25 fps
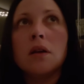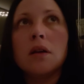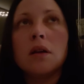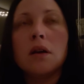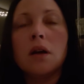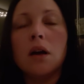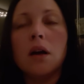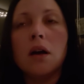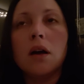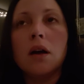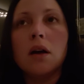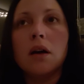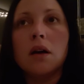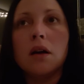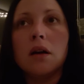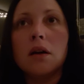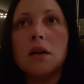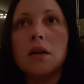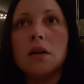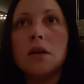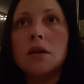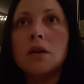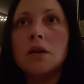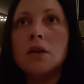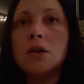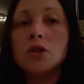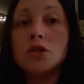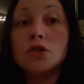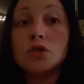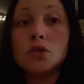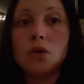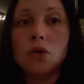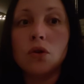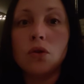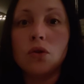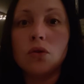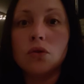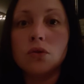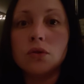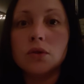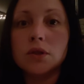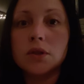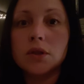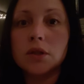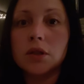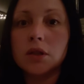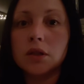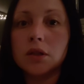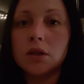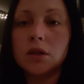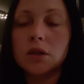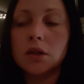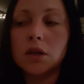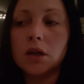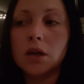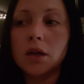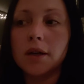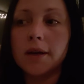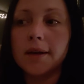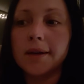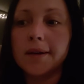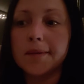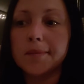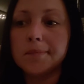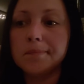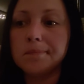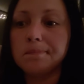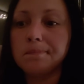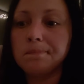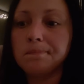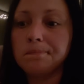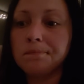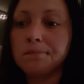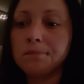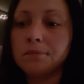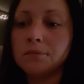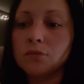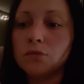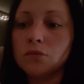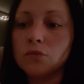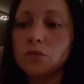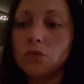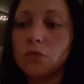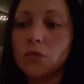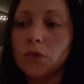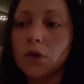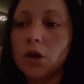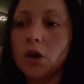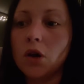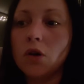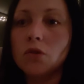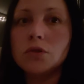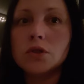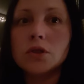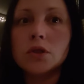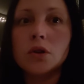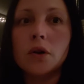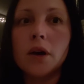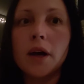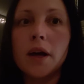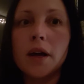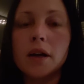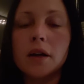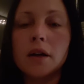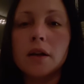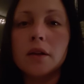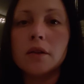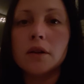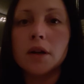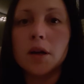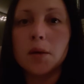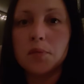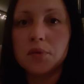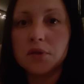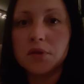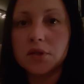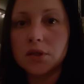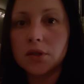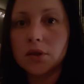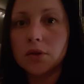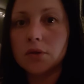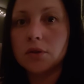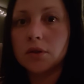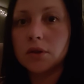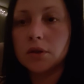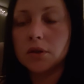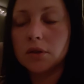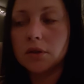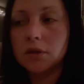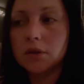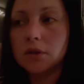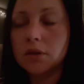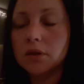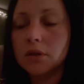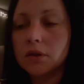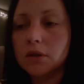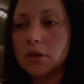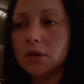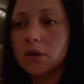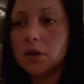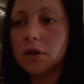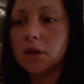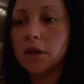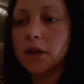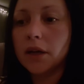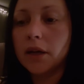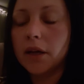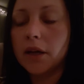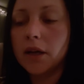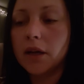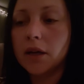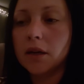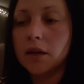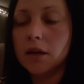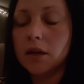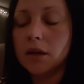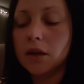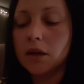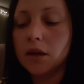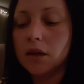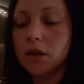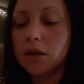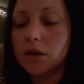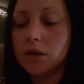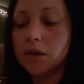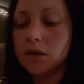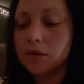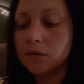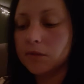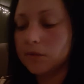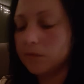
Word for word: uh trolls, um Oso had another episode, and uh